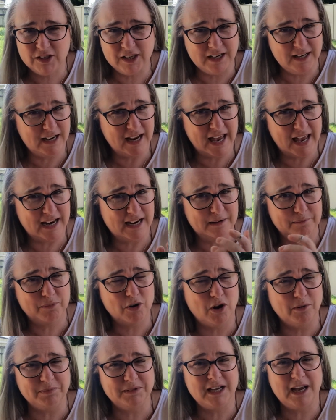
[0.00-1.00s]
and it
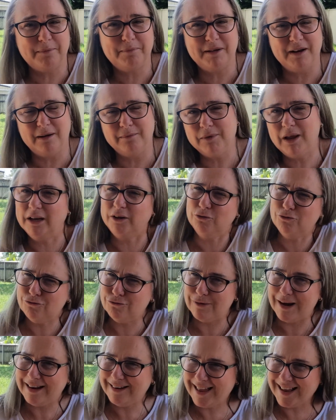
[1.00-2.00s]
popped up, and I'm like, oh,
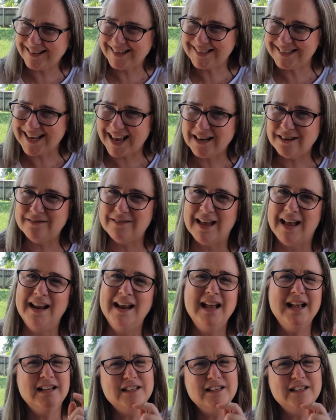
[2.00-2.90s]
I like the sound of that.